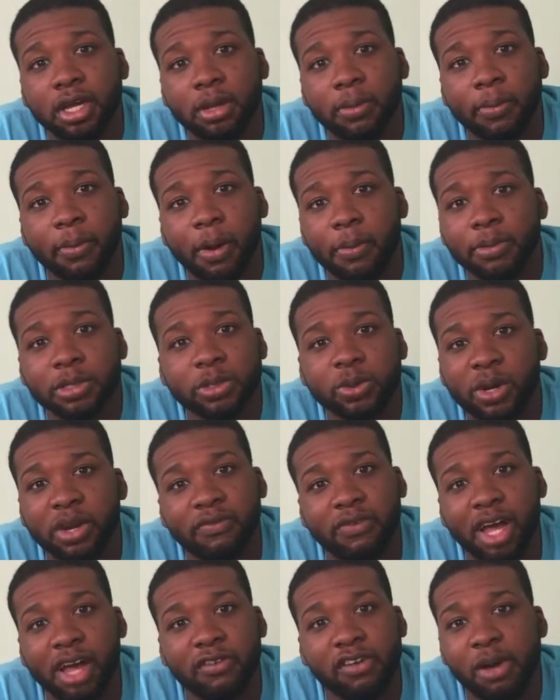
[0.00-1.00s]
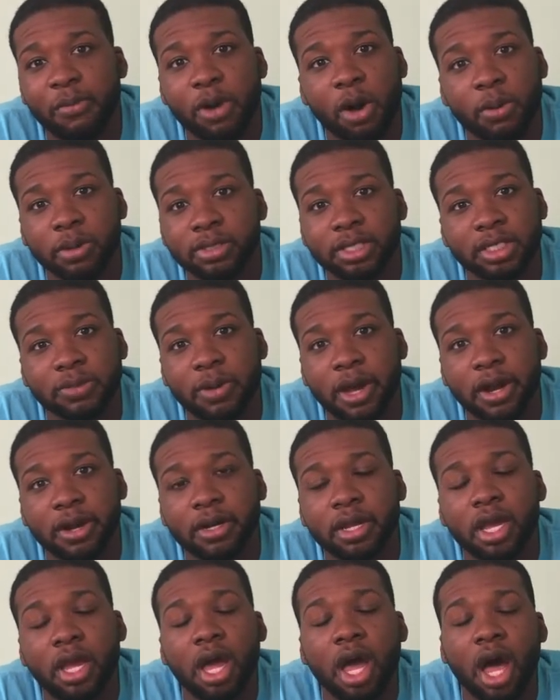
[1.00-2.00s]
I'm almost twenty-five. I'm almost expired.
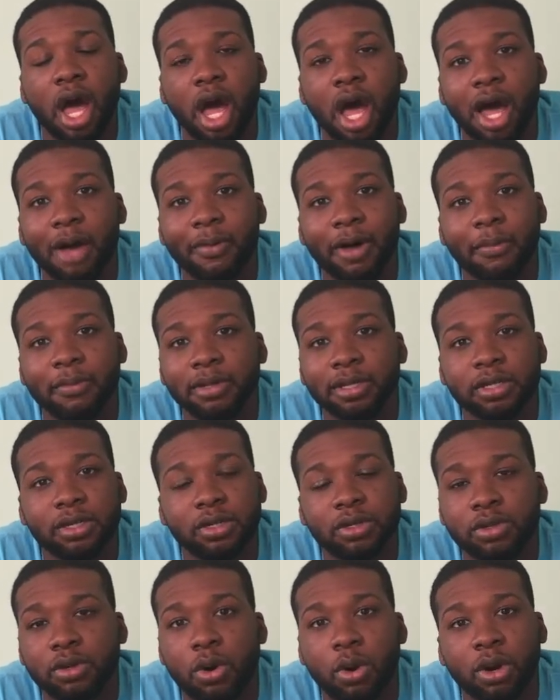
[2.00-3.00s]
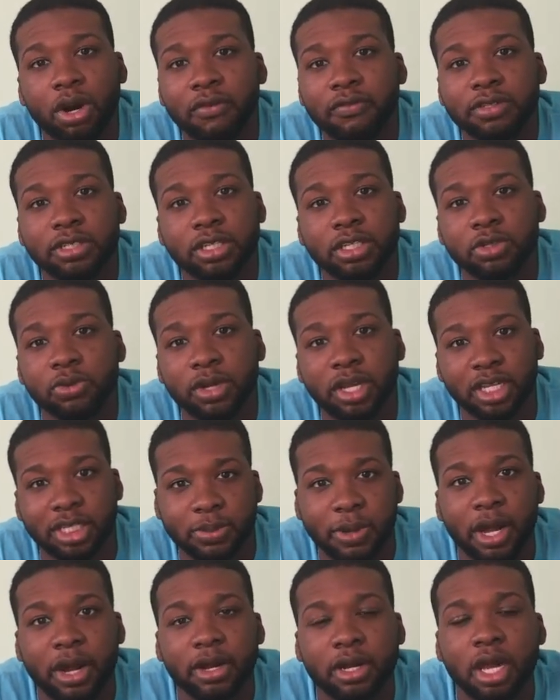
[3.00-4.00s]
Um, I'm a quarter of a century
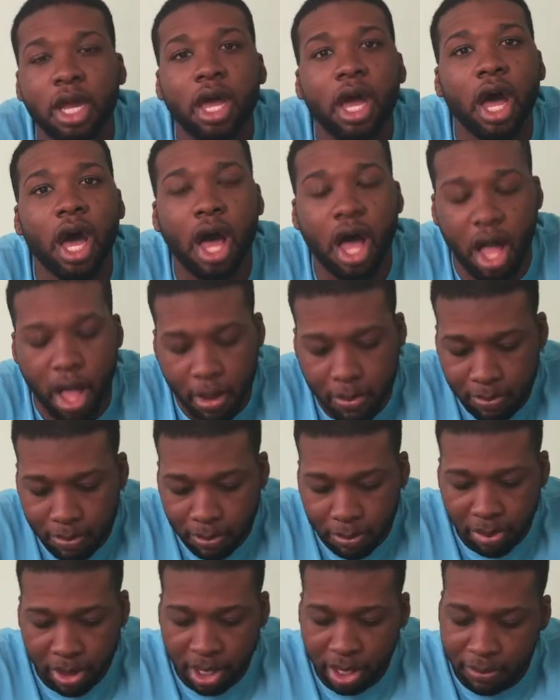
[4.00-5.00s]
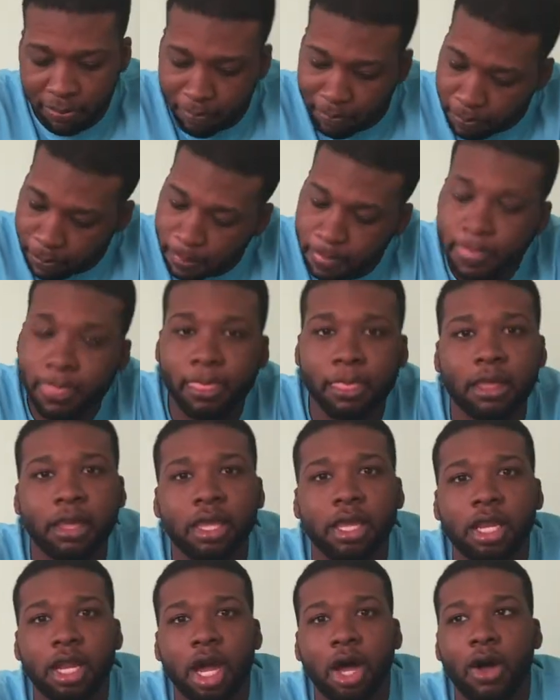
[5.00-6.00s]
expired. Um, but,
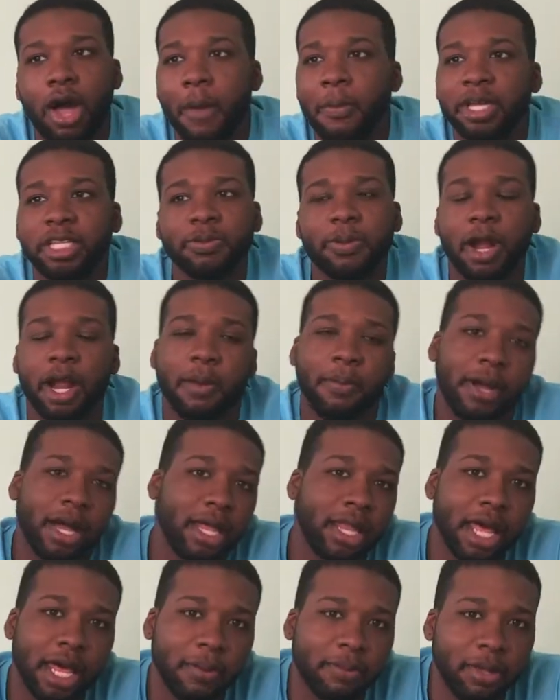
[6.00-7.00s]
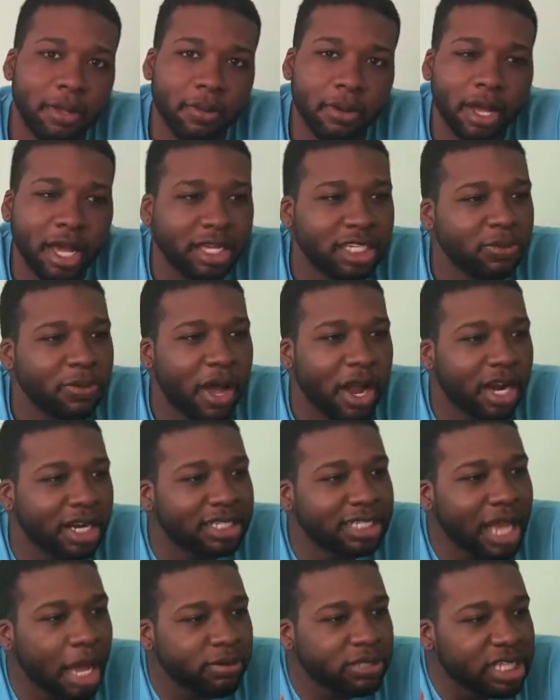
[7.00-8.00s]
you know, I'm inspired by a lot of people. Expired?
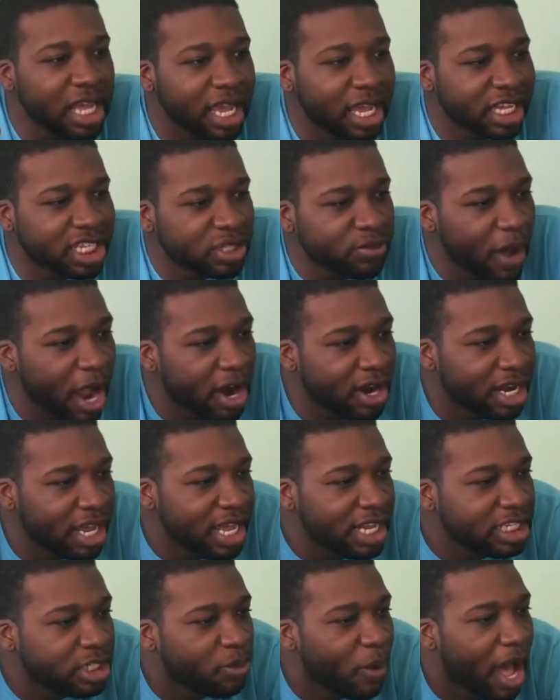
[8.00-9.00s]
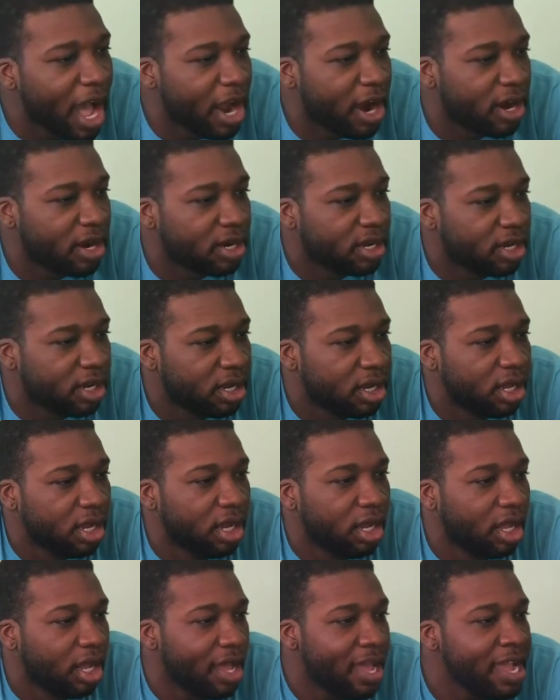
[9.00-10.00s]
Stop saying expired. Inspired.
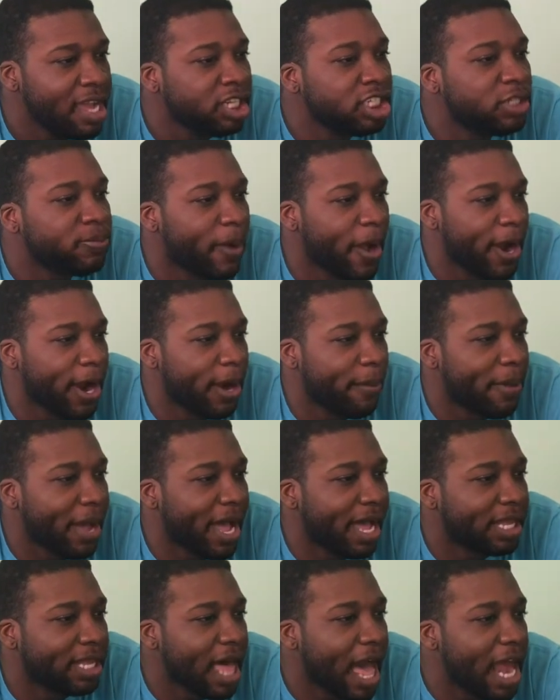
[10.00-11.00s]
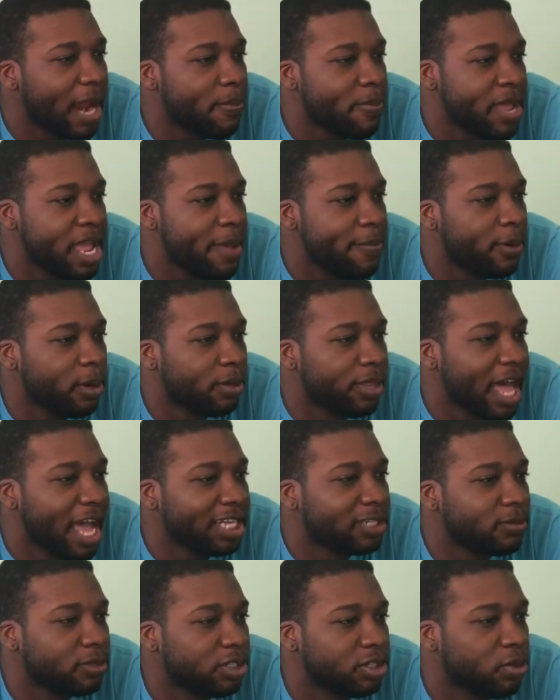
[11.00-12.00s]
Inspired by a lot of people.
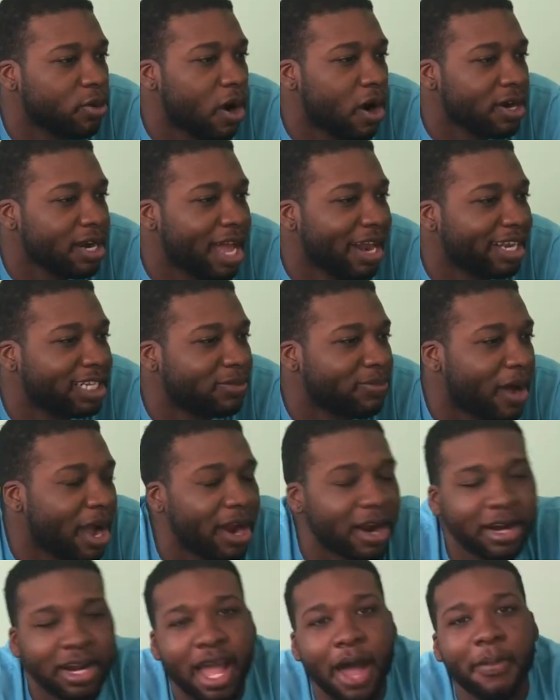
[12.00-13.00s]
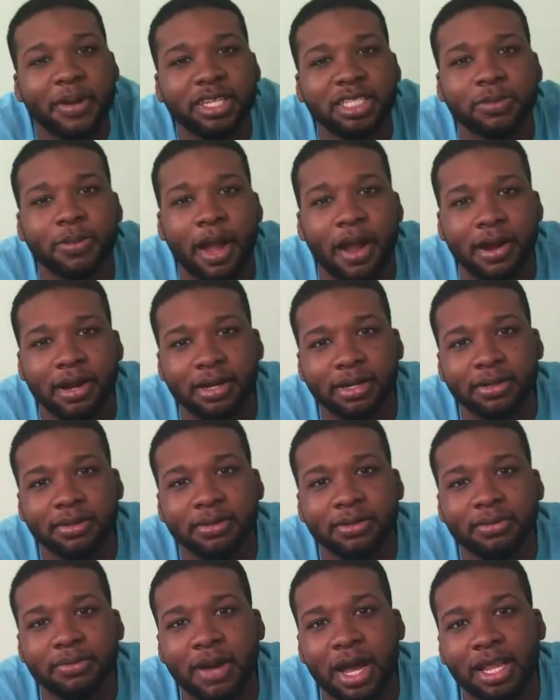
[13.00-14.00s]
That's what you are. Not expired. I'm inspired
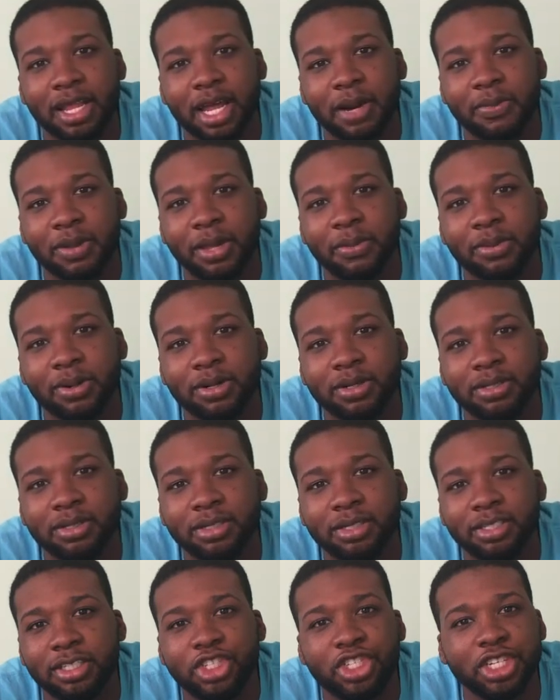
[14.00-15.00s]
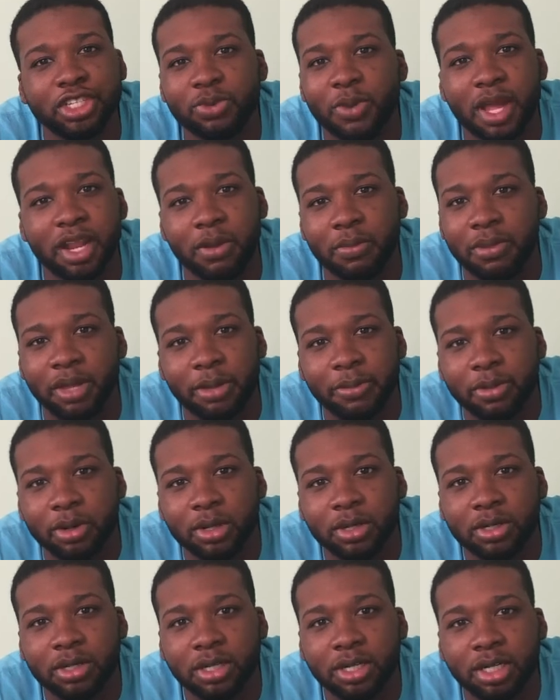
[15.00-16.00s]
by a lot of people. Just random
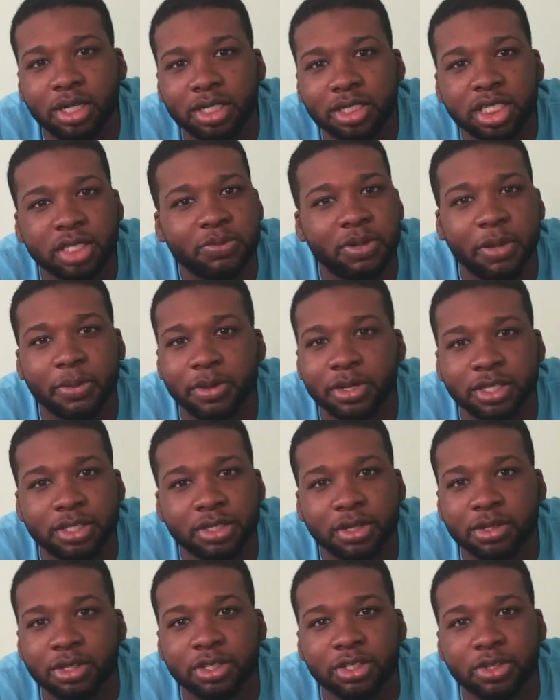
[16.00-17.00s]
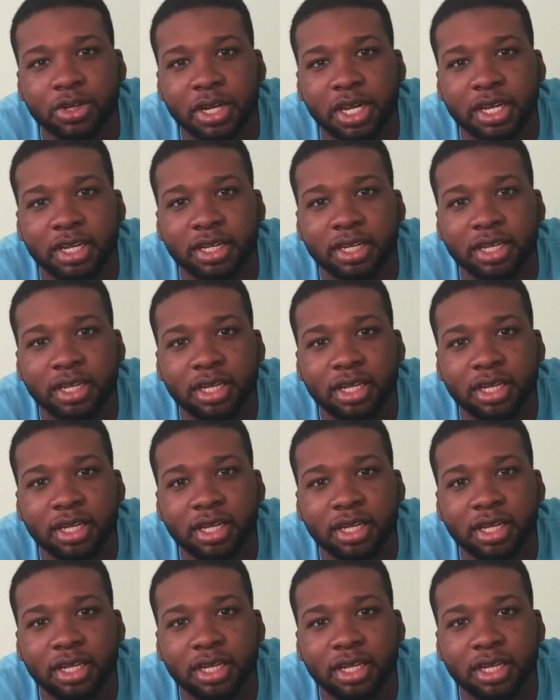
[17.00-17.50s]
people. Just people you see on the street.